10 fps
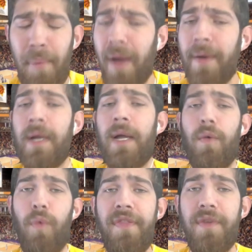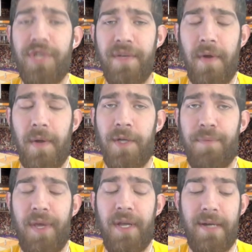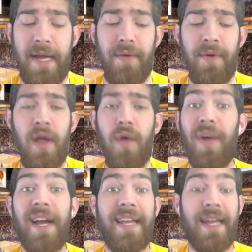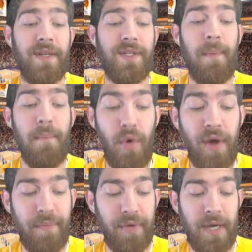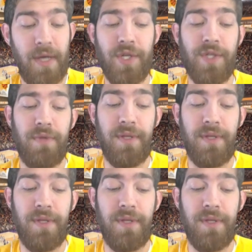But with Jusuf Nurkic being down, we're going to get into some more implications